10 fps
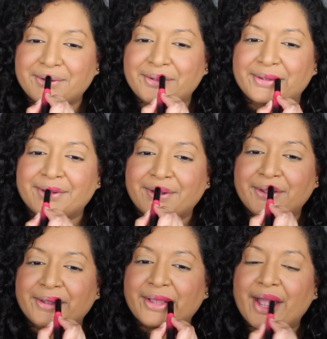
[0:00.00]

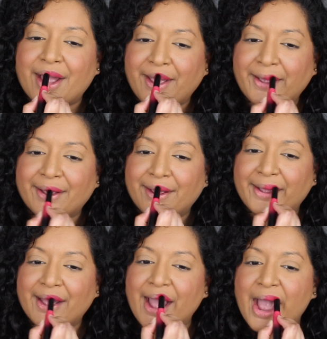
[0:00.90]

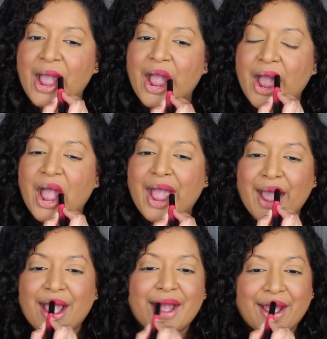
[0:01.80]

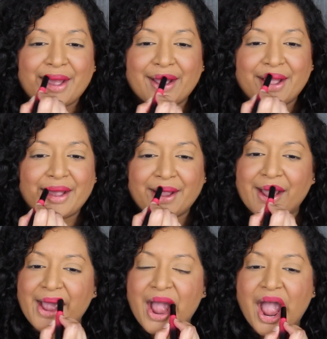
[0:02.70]

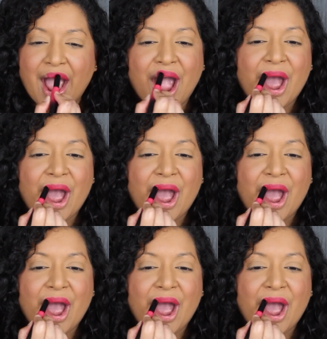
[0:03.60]
Nobody speaks.